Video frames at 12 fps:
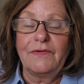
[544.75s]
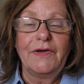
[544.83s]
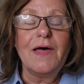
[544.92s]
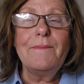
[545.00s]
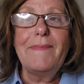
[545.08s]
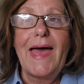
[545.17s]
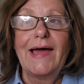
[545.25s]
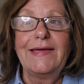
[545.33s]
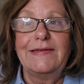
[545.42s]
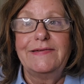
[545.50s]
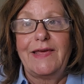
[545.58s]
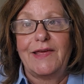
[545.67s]
Come back
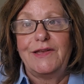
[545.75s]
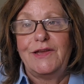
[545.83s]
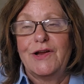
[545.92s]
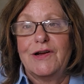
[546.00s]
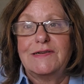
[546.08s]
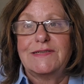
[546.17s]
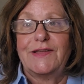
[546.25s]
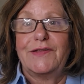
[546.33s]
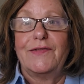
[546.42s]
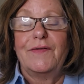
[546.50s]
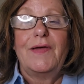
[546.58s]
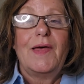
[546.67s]
in 10 years.
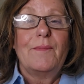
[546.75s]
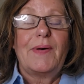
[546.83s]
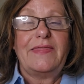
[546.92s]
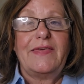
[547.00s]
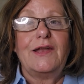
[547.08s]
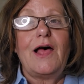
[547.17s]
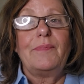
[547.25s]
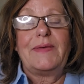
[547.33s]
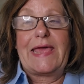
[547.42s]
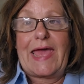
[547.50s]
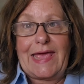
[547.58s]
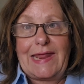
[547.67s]
And by then I'll
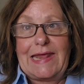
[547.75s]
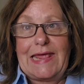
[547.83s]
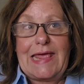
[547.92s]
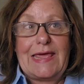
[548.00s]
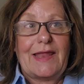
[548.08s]
be 80,